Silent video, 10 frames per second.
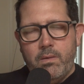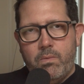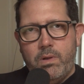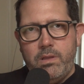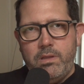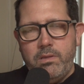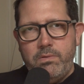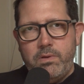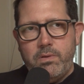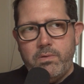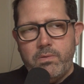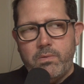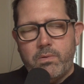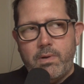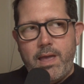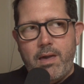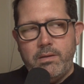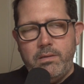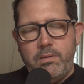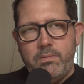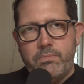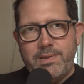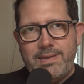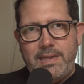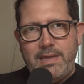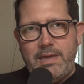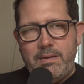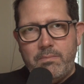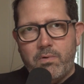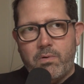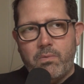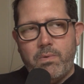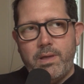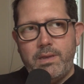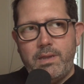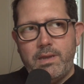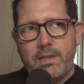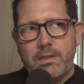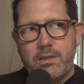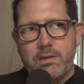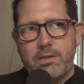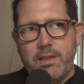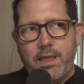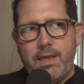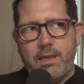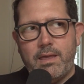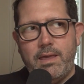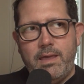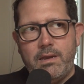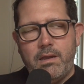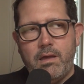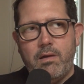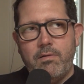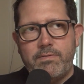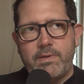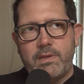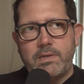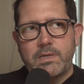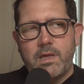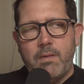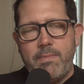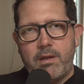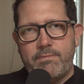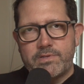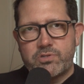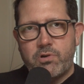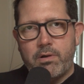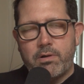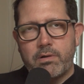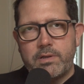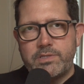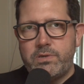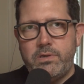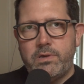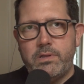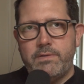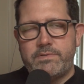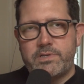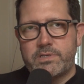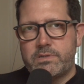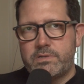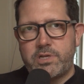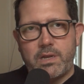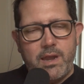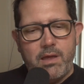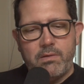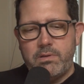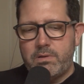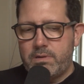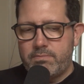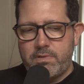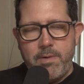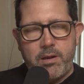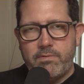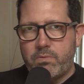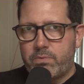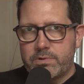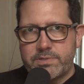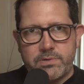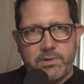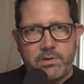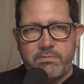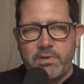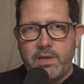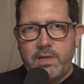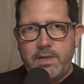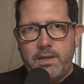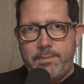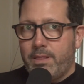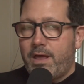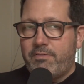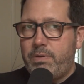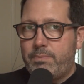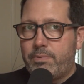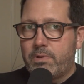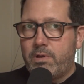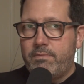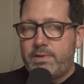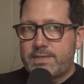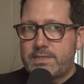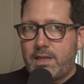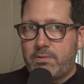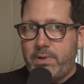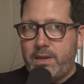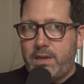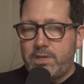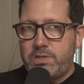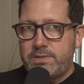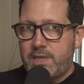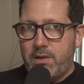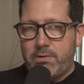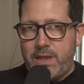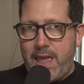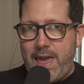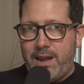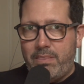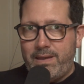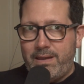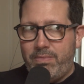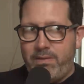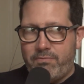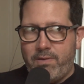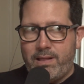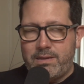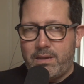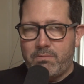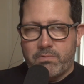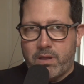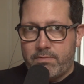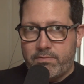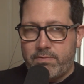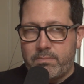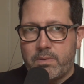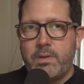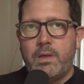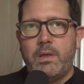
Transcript: What did you do, or how did you redeem, or what did it look like in COVID to come out of it stronger? Because you could have just shut down. You could have come out of it worse. You could have, a lot of people, COVID accelerated issues they already had, and they frankly didn't recover from them.